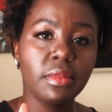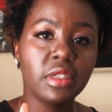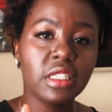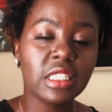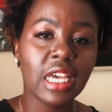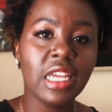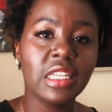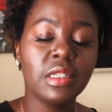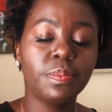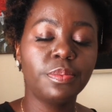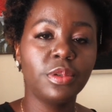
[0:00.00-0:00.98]

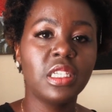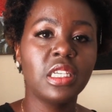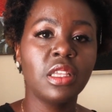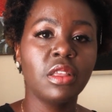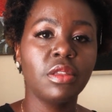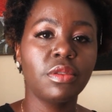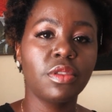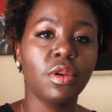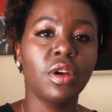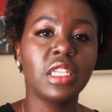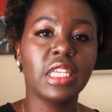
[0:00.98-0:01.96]
Start putting
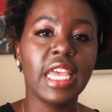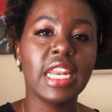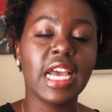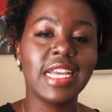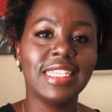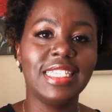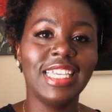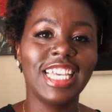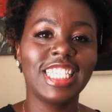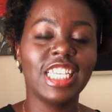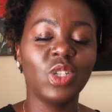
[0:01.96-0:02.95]
thought and
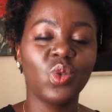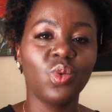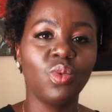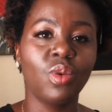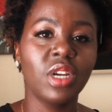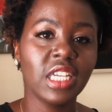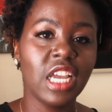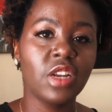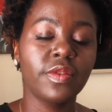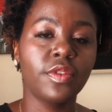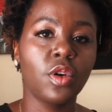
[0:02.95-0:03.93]
ideas into what
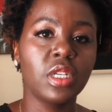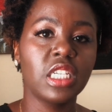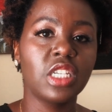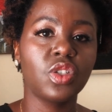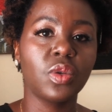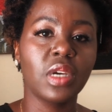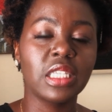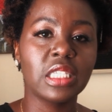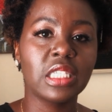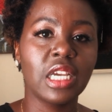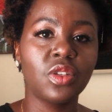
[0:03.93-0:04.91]
kind of content you
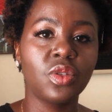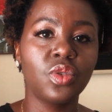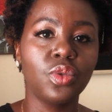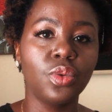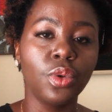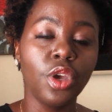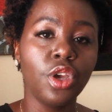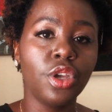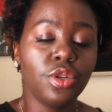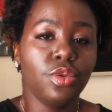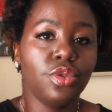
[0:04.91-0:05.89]
can start to
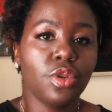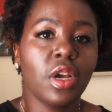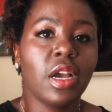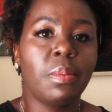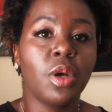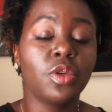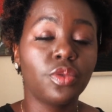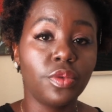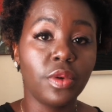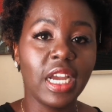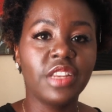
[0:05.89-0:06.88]
talk about
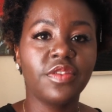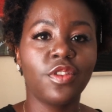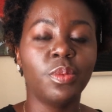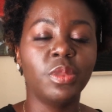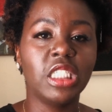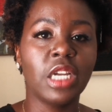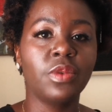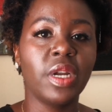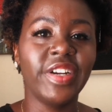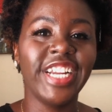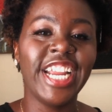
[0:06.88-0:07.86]
right from
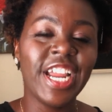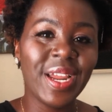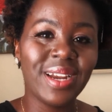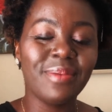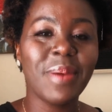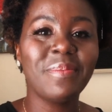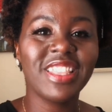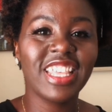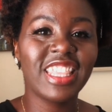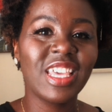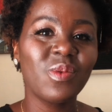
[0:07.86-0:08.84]
January. Remember,
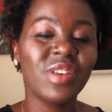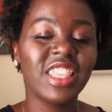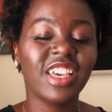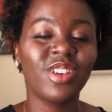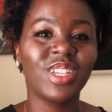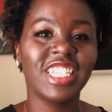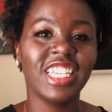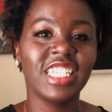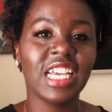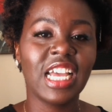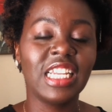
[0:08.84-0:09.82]
the thing with
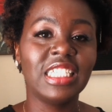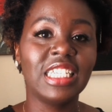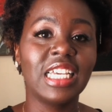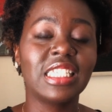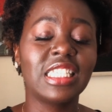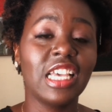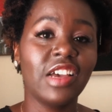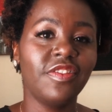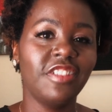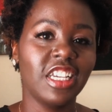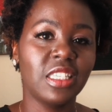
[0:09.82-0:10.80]
content calendars, they
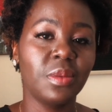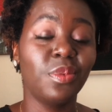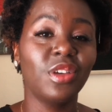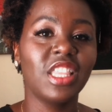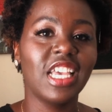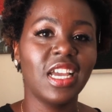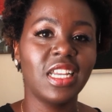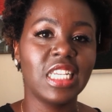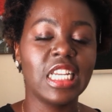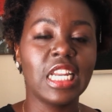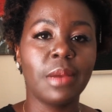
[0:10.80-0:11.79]
are flexible, they are
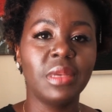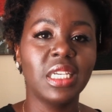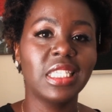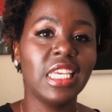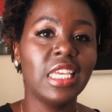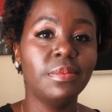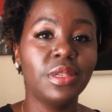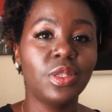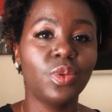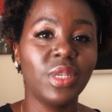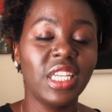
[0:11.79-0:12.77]
dynamic. In
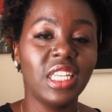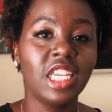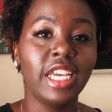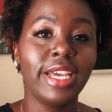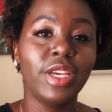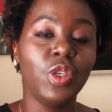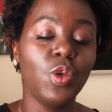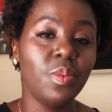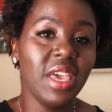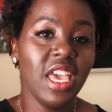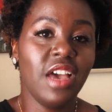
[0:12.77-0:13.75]
between,
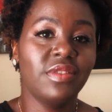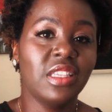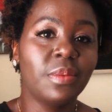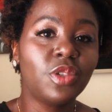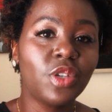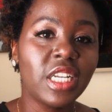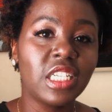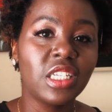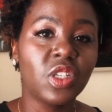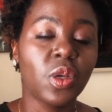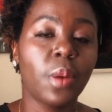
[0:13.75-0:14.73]
you may have some
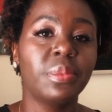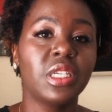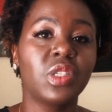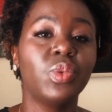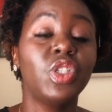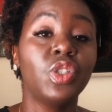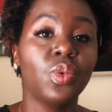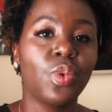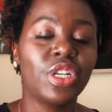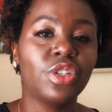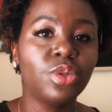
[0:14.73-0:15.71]
trending topics which you
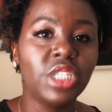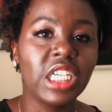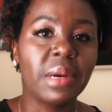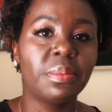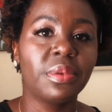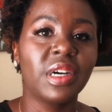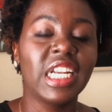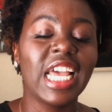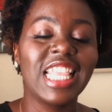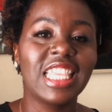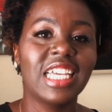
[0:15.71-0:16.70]
want to jump on,
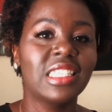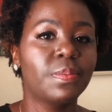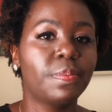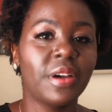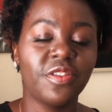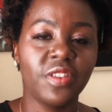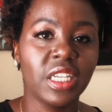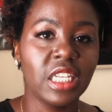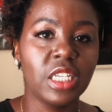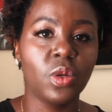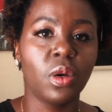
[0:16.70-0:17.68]
and that's
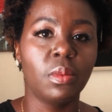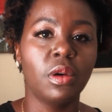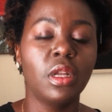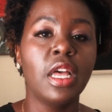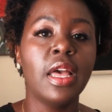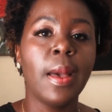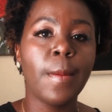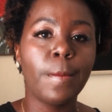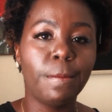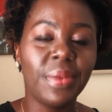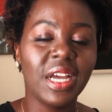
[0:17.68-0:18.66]
perfectly normal,
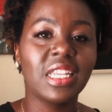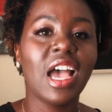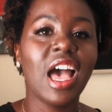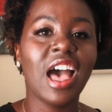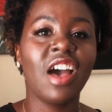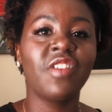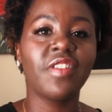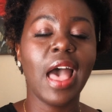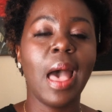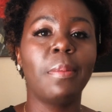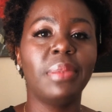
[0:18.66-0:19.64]
but have
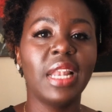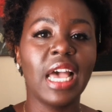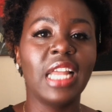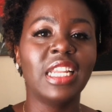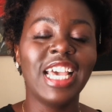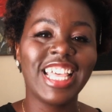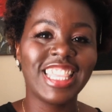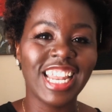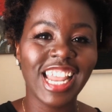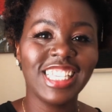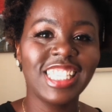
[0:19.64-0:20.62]
a plan.
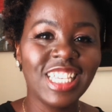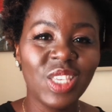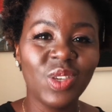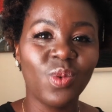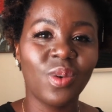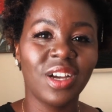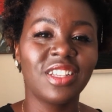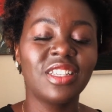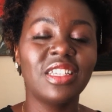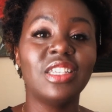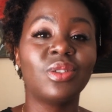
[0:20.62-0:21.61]
The last thing you
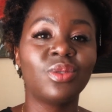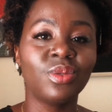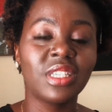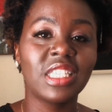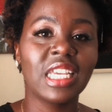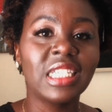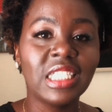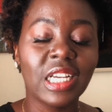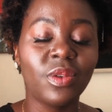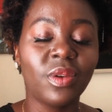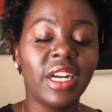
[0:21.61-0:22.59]
want is to start
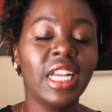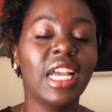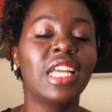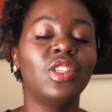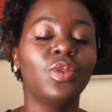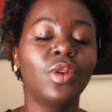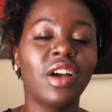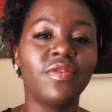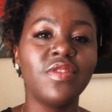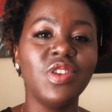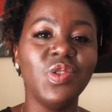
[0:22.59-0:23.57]
January and you
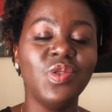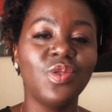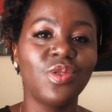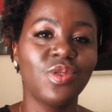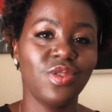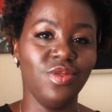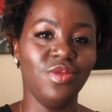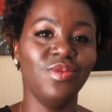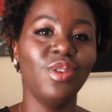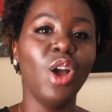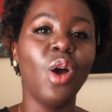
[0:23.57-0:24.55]
have no
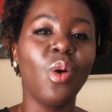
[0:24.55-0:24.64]
clue